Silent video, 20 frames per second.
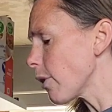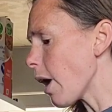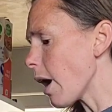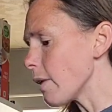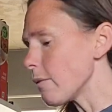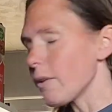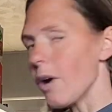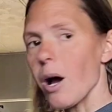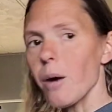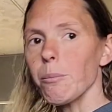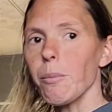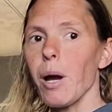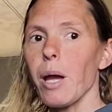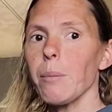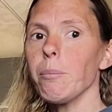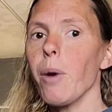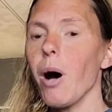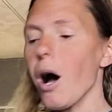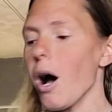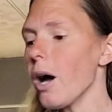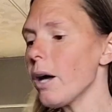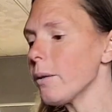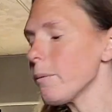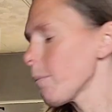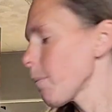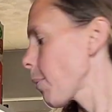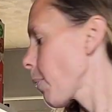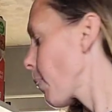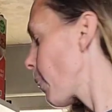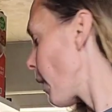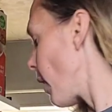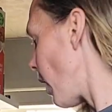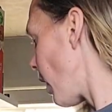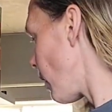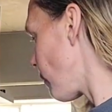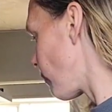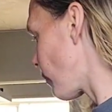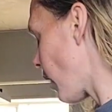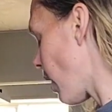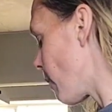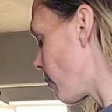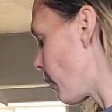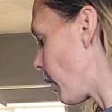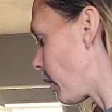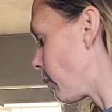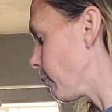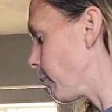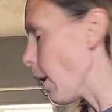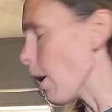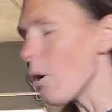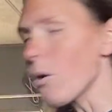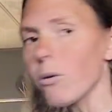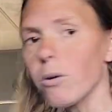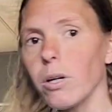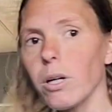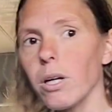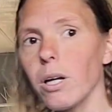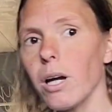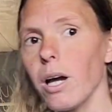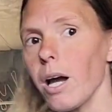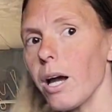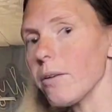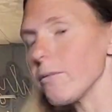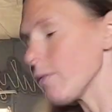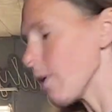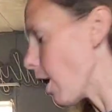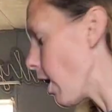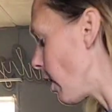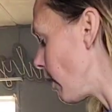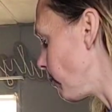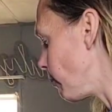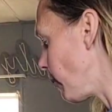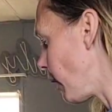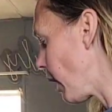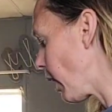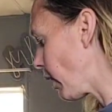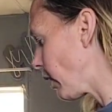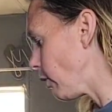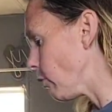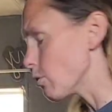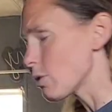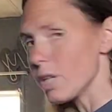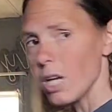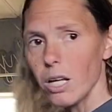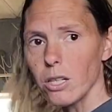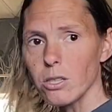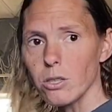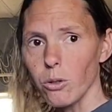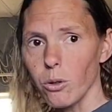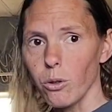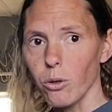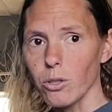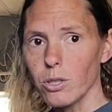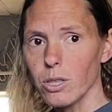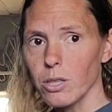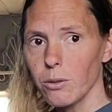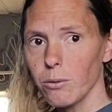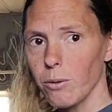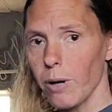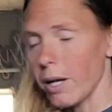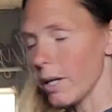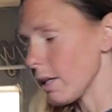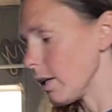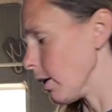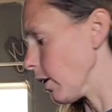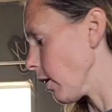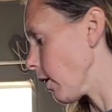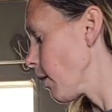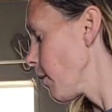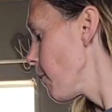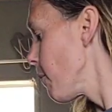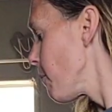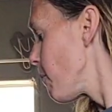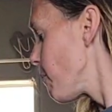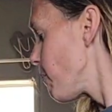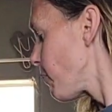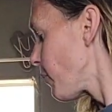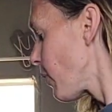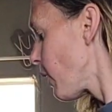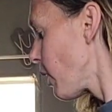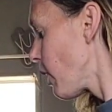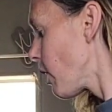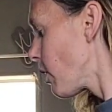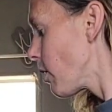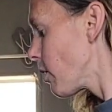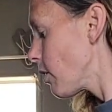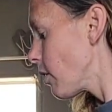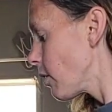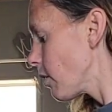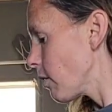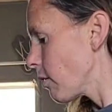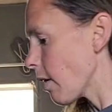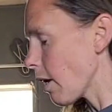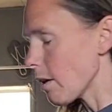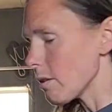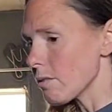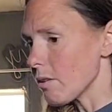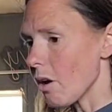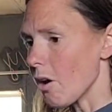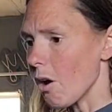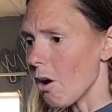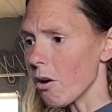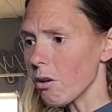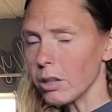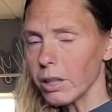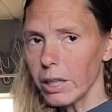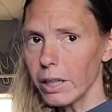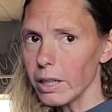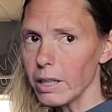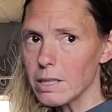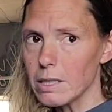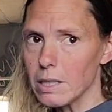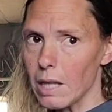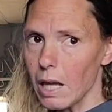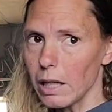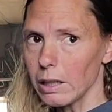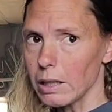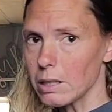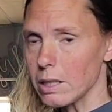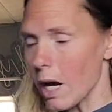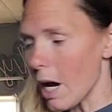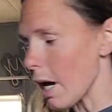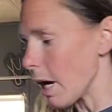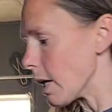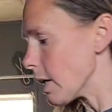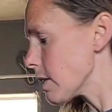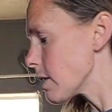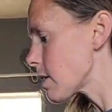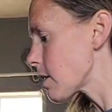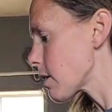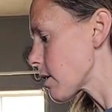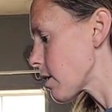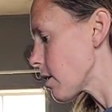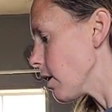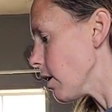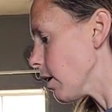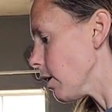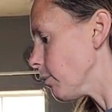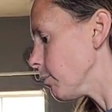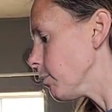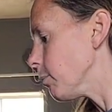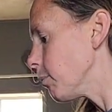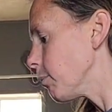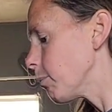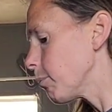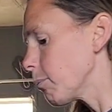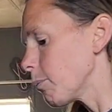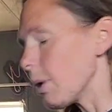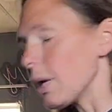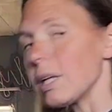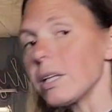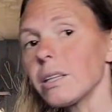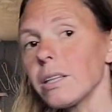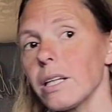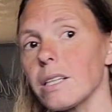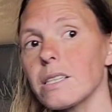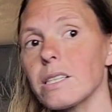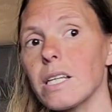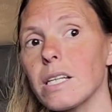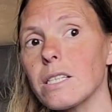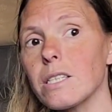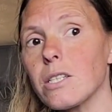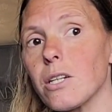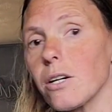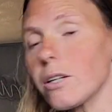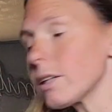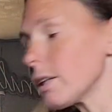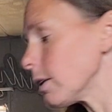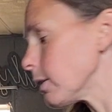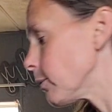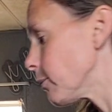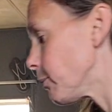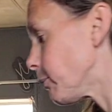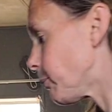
I've got my pot, I've got my milk, I've got my utensils right here. That's all clean and sanitized, but let's get started.